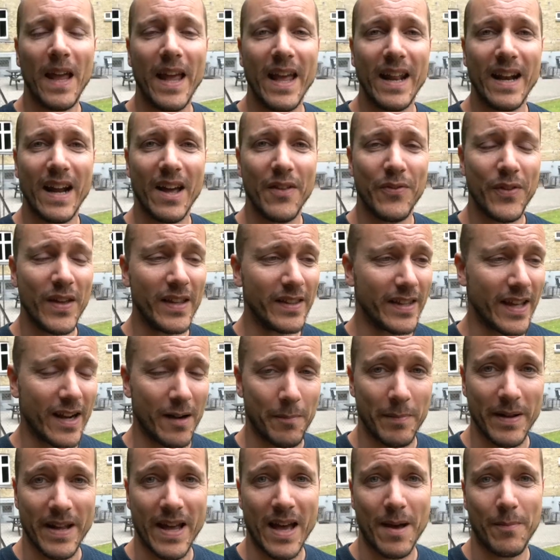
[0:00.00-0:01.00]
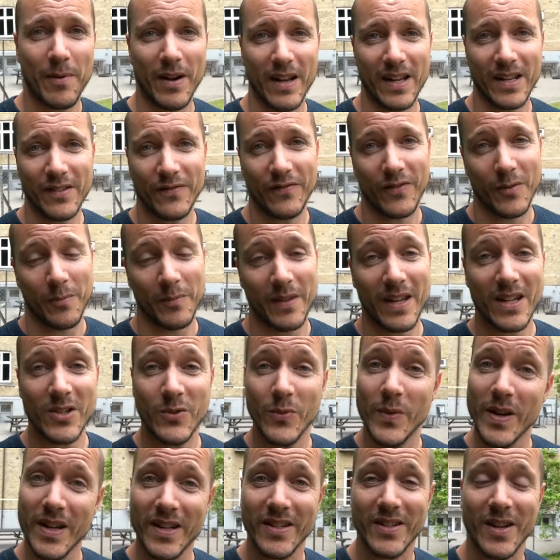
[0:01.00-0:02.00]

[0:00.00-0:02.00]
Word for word: and I think that'll be happening from next week.